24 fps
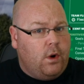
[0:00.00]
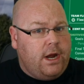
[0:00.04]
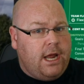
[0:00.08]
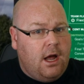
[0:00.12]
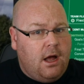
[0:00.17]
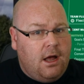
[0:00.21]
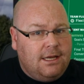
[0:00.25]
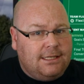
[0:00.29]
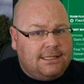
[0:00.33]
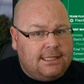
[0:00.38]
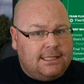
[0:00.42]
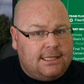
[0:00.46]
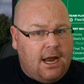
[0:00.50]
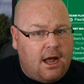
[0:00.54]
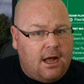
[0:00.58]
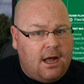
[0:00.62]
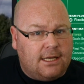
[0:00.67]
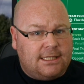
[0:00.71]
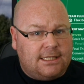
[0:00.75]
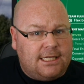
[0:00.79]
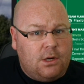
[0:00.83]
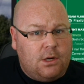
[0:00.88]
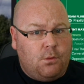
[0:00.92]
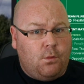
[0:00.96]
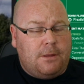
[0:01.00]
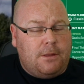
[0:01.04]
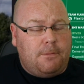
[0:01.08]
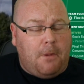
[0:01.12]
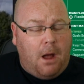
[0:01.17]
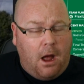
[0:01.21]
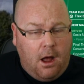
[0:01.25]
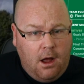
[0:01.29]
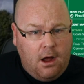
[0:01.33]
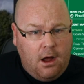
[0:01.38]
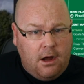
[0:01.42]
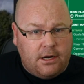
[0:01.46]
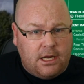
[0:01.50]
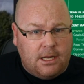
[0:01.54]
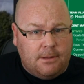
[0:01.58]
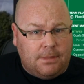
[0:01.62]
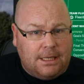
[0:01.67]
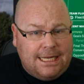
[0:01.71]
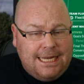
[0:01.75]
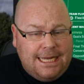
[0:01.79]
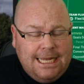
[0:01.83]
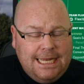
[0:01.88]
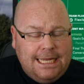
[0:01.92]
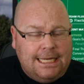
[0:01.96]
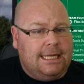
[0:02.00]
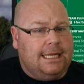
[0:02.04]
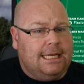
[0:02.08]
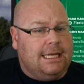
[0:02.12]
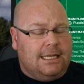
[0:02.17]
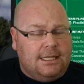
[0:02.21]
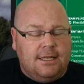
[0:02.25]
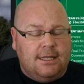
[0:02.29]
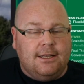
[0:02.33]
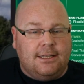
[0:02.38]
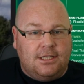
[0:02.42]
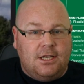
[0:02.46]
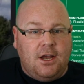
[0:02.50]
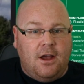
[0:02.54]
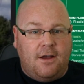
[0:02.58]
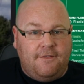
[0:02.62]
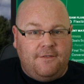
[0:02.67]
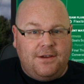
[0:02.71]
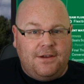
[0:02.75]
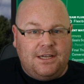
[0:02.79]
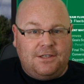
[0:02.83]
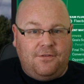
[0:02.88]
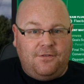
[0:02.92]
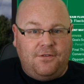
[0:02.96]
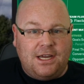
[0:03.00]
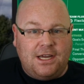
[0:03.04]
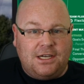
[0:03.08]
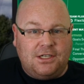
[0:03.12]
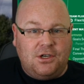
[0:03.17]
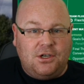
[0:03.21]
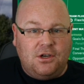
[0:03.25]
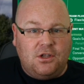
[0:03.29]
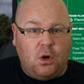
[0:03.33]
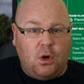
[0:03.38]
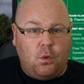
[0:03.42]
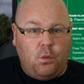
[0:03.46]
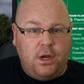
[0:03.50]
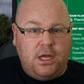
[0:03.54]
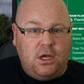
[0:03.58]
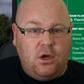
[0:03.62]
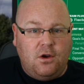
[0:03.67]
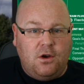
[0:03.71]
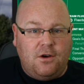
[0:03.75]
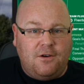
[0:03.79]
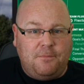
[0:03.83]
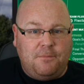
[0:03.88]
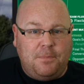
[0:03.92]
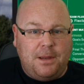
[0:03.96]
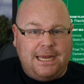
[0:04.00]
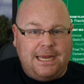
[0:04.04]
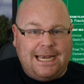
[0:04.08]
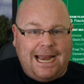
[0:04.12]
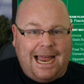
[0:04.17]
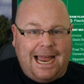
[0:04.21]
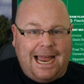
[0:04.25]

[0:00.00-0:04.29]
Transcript: We are starting with arguably the toughest fixture that we could have been